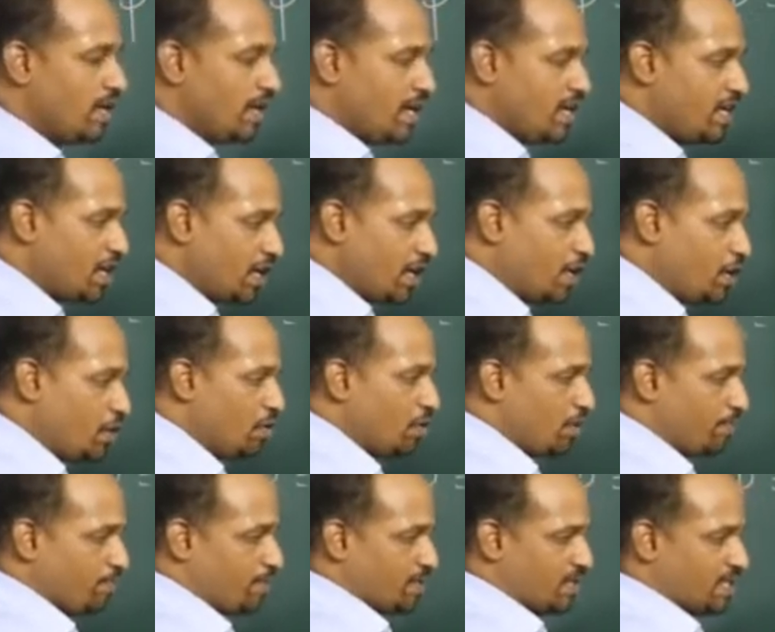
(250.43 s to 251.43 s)
here q
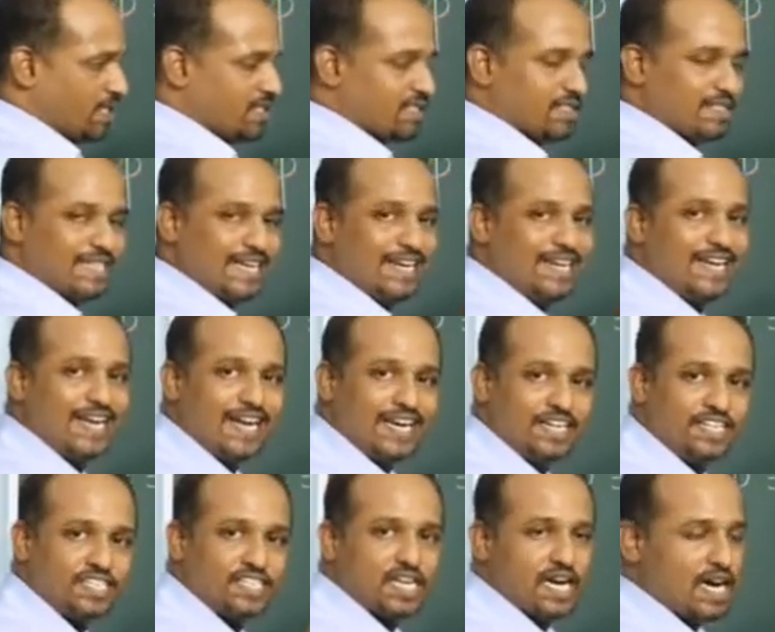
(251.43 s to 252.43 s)
represents the
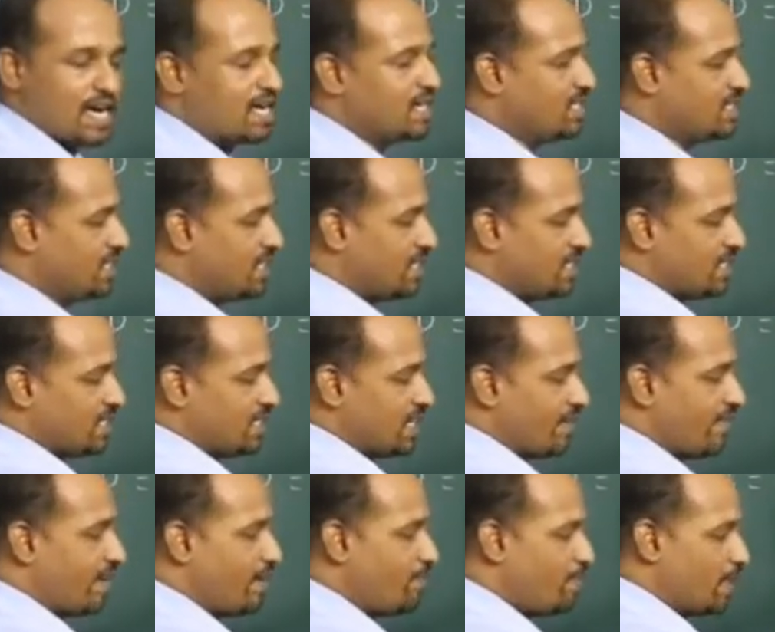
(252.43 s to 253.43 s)
net charge is
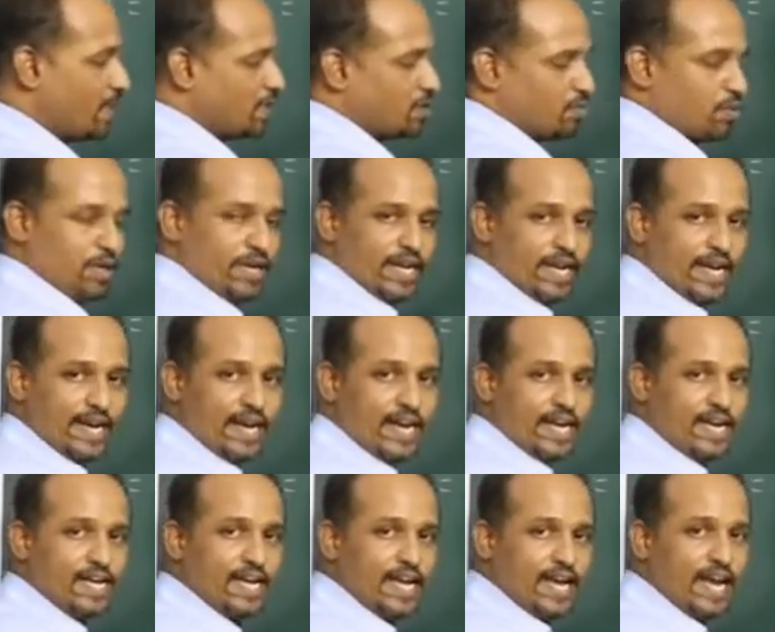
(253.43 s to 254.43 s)
7 plus 1
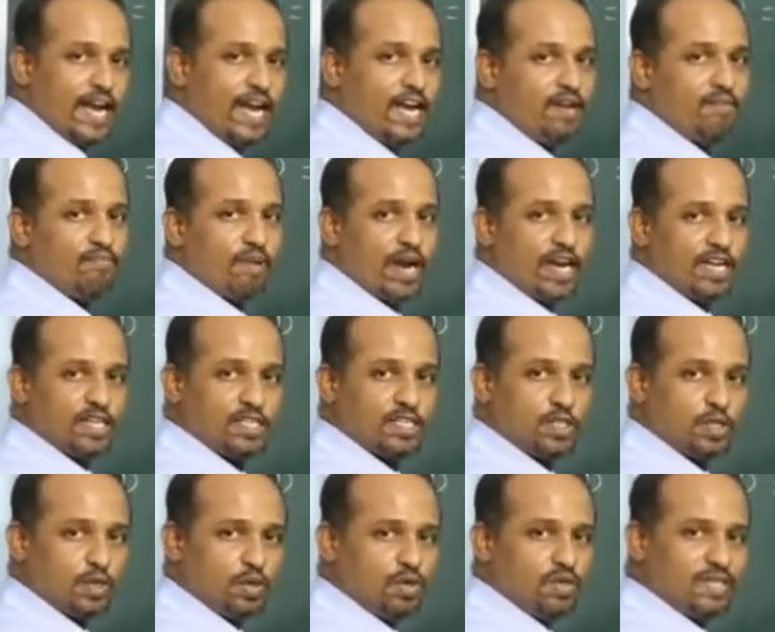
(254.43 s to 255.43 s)
8, 8 minus
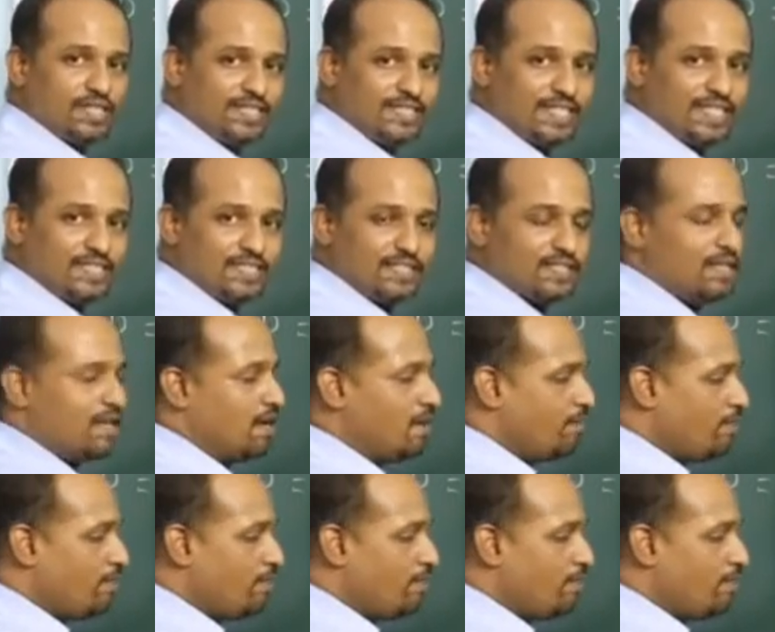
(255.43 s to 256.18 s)
2 6,